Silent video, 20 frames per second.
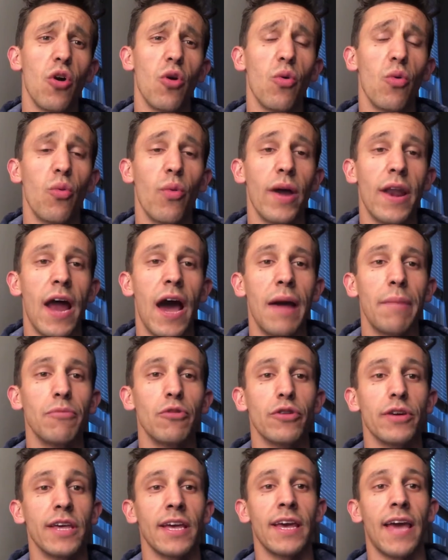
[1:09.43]
when I'm
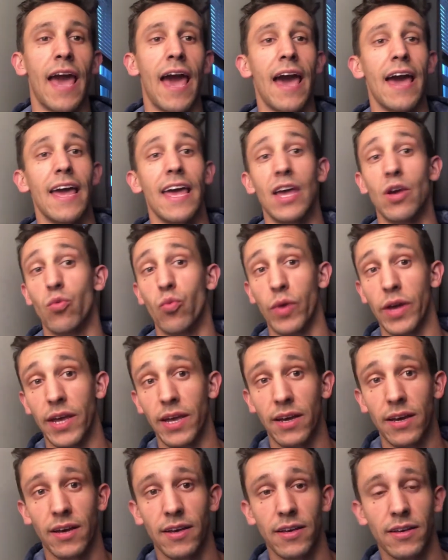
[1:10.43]
looking at a
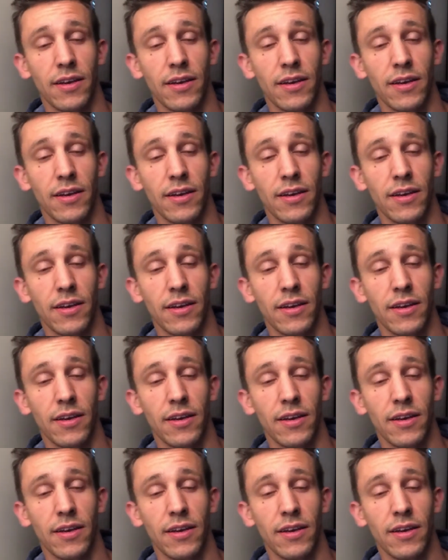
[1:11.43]
week,